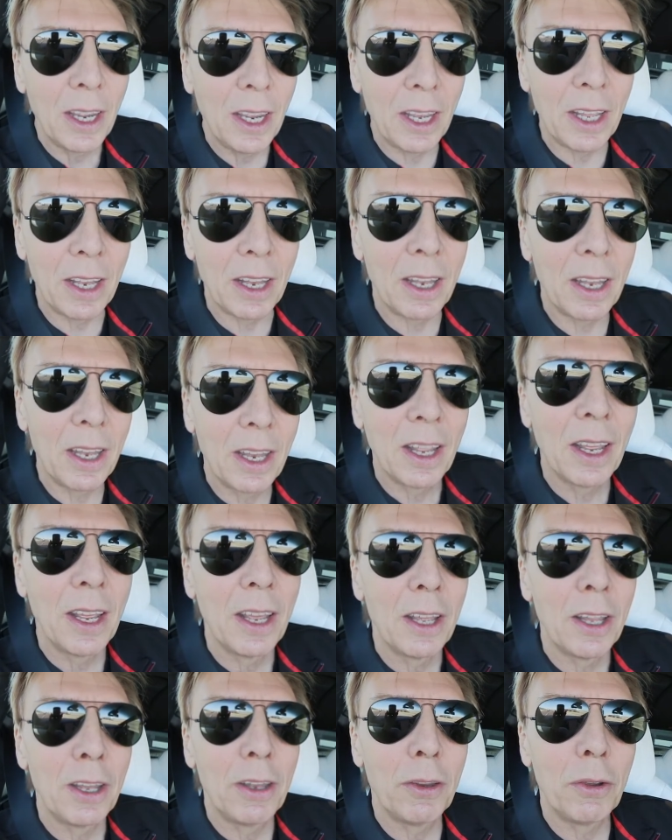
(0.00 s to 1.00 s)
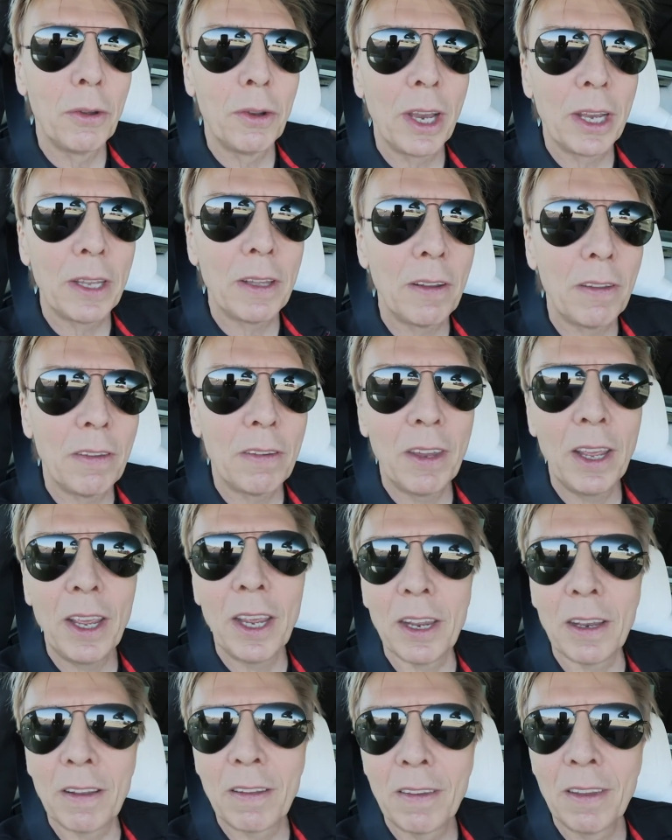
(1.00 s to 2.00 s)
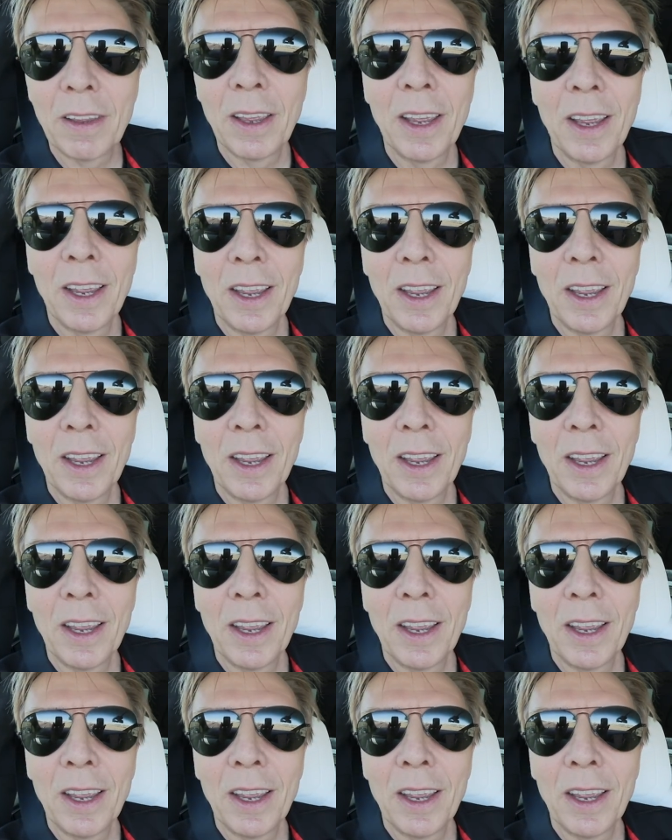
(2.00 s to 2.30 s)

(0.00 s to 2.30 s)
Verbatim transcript: in the United States.